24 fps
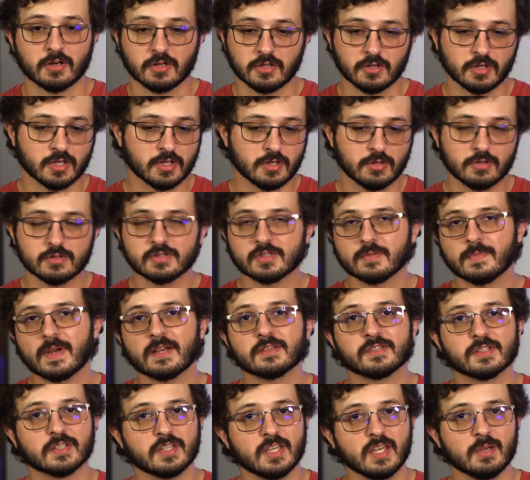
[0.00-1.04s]
You can use the
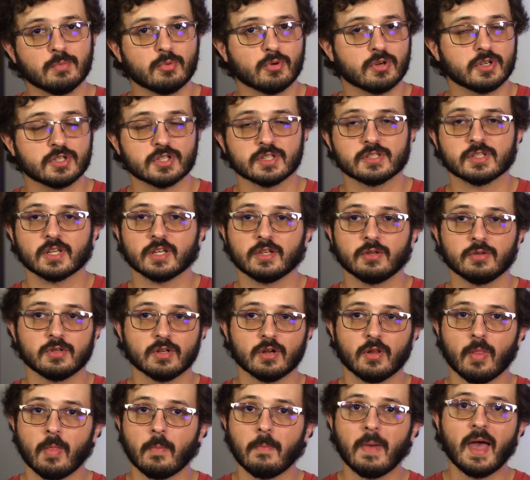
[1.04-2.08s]
mouse and keyboard just like you
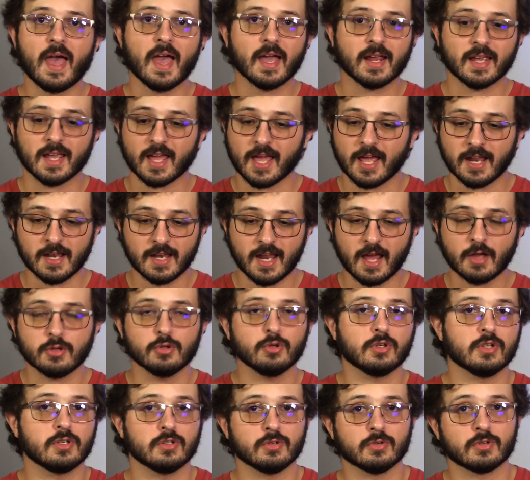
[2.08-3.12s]
did on the Mac, and now
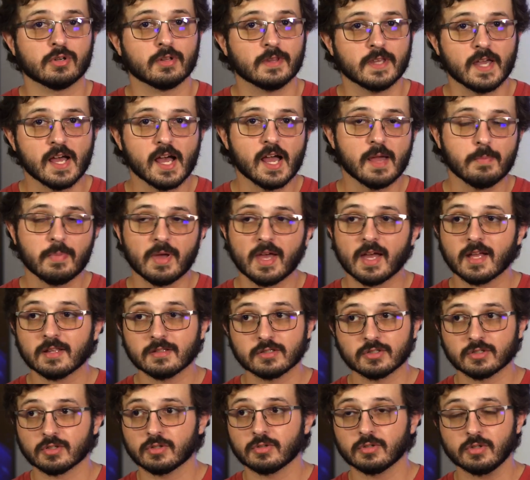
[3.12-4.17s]
you can do it on the iPad,
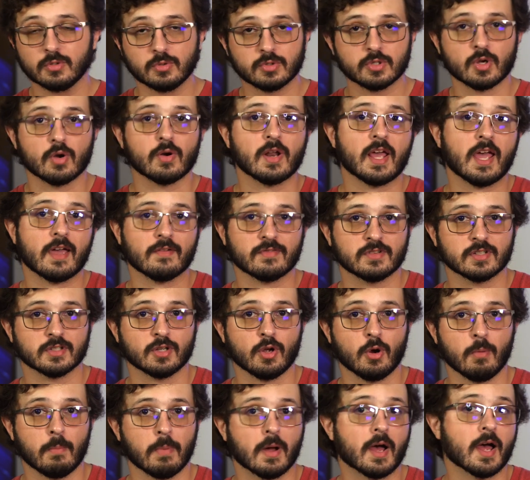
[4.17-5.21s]
so you don't have to
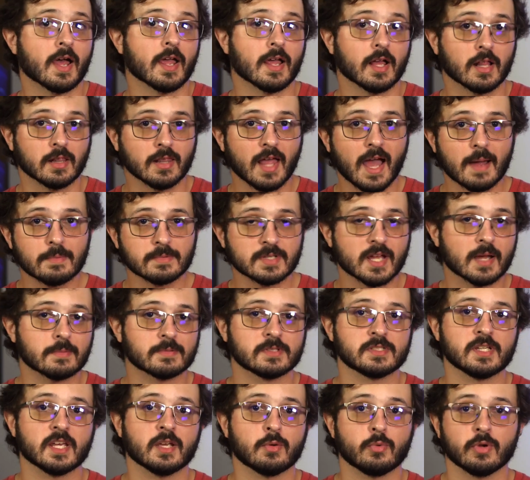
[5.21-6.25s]
go buy a laptop
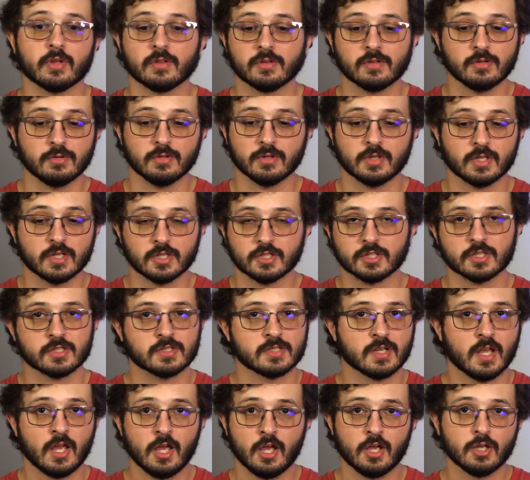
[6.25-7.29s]
to take with you. You can
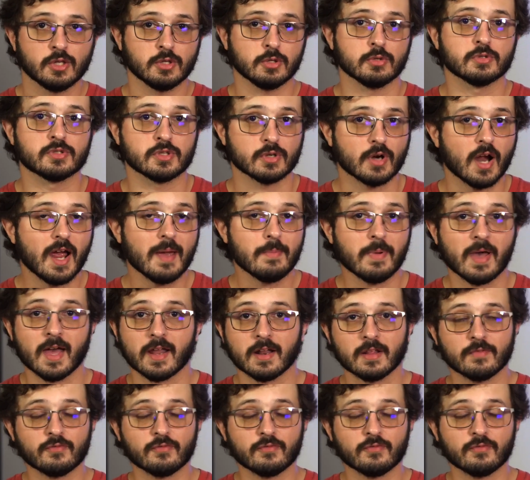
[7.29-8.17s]
just use your iPad.